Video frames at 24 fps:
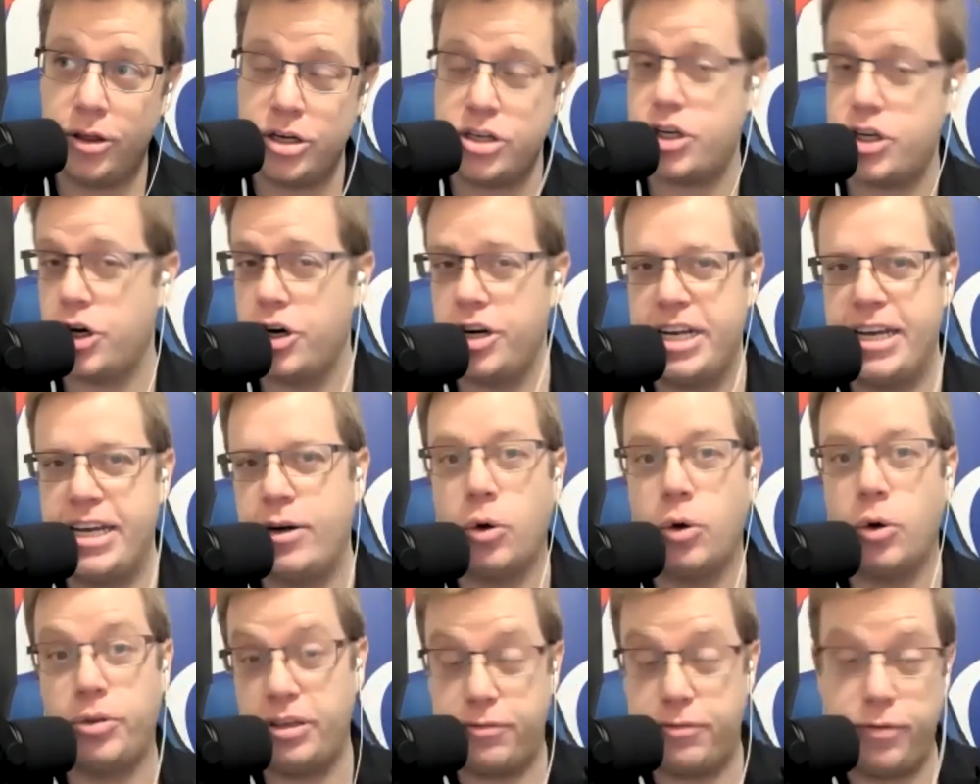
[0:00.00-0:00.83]
journey and
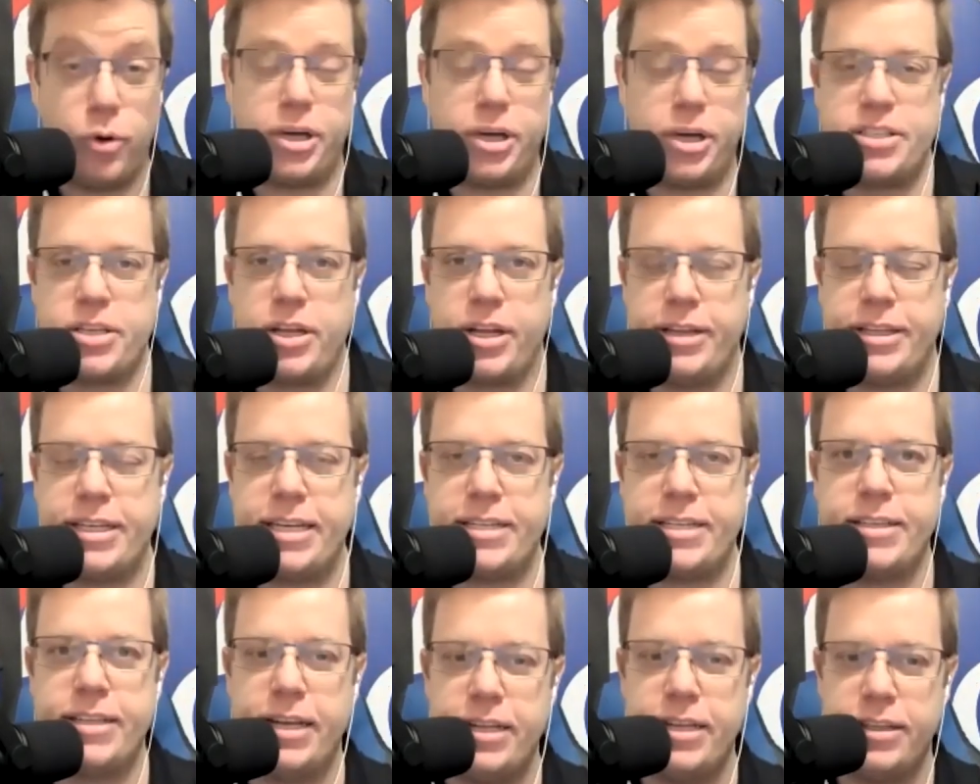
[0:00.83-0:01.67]
only focus on
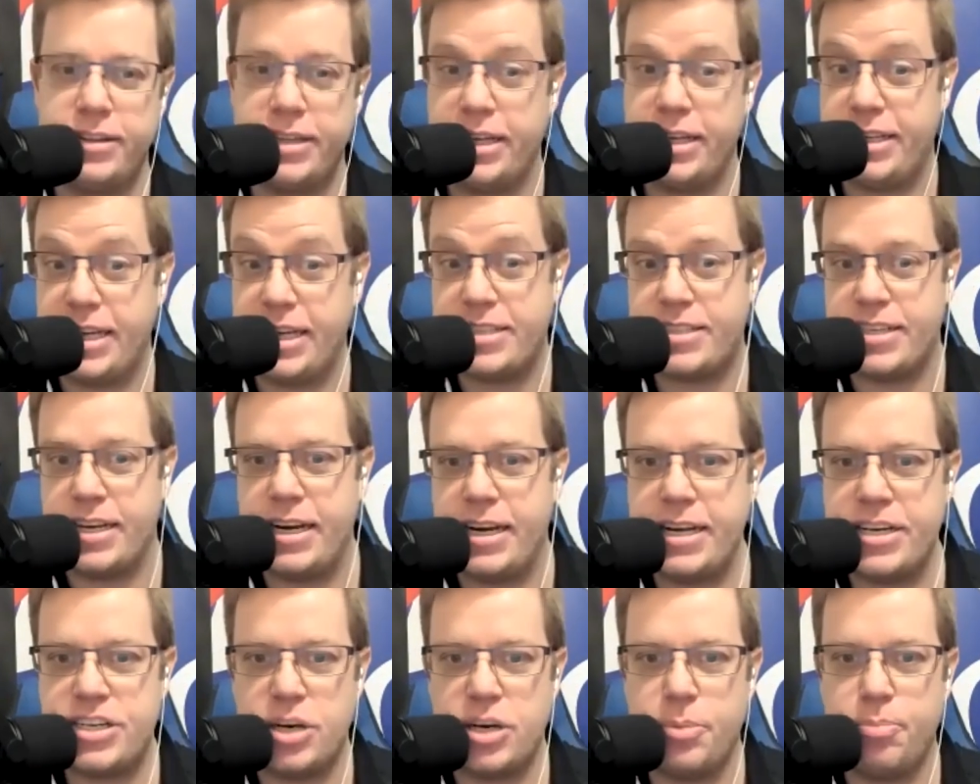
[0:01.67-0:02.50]
the
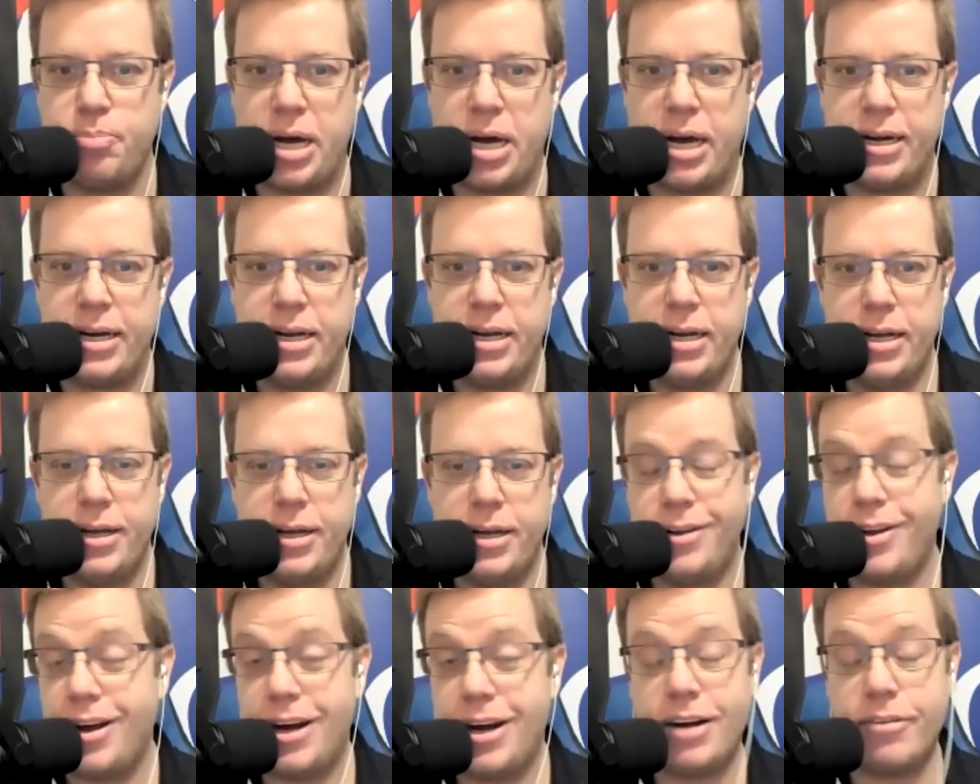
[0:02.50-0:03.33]
destination, but
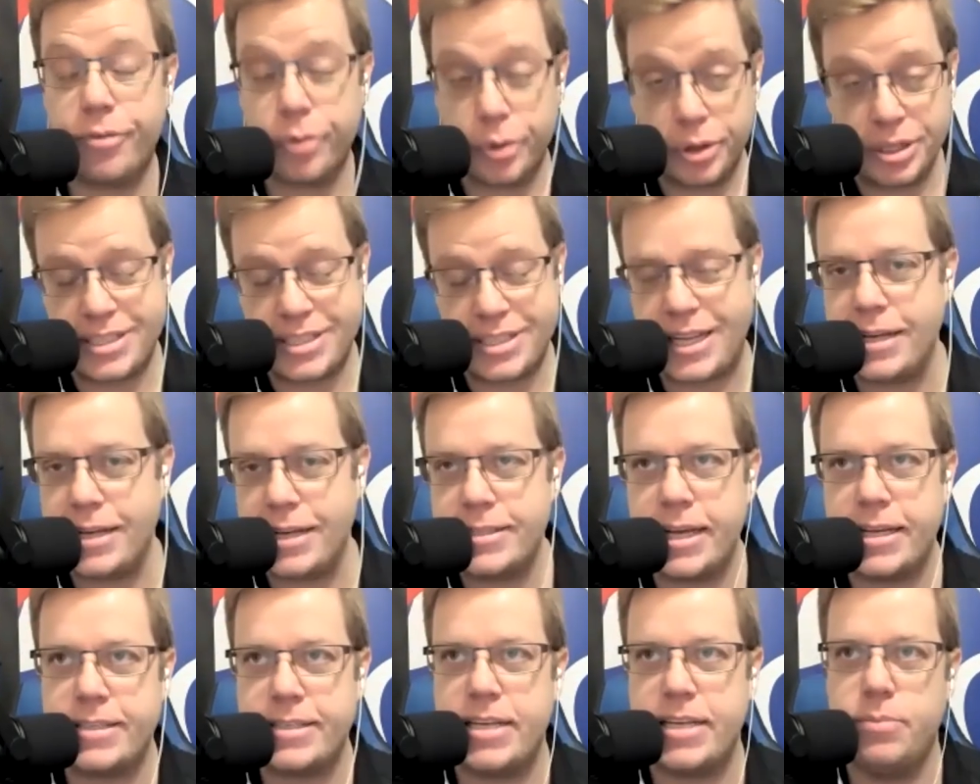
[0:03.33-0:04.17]
not everyone takes
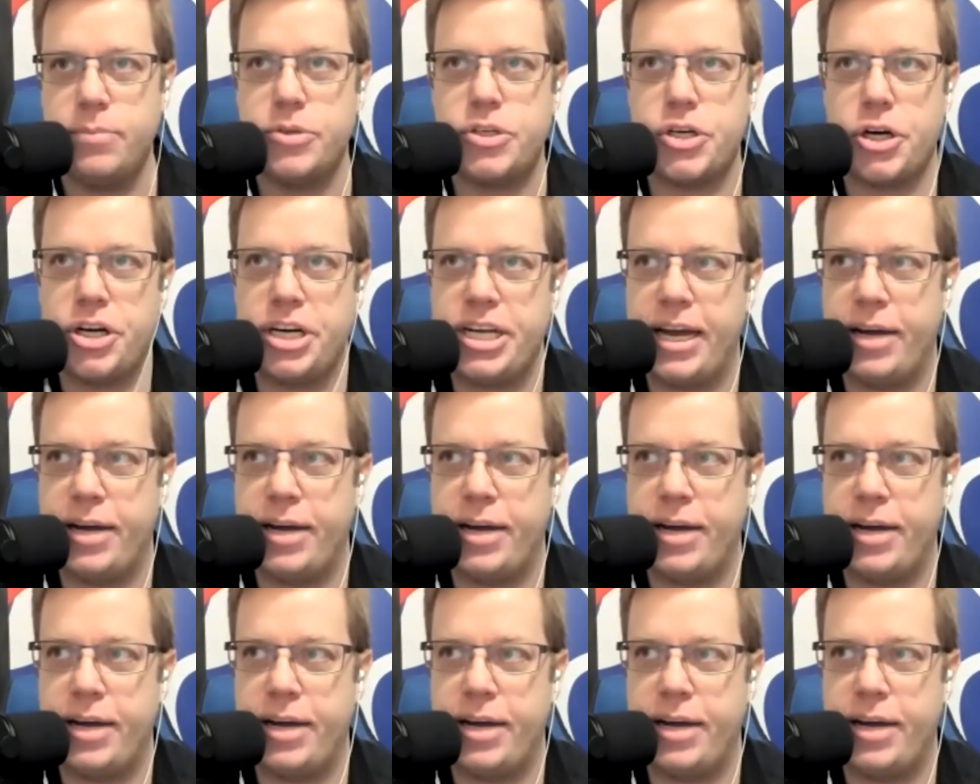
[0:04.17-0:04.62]
that same journey.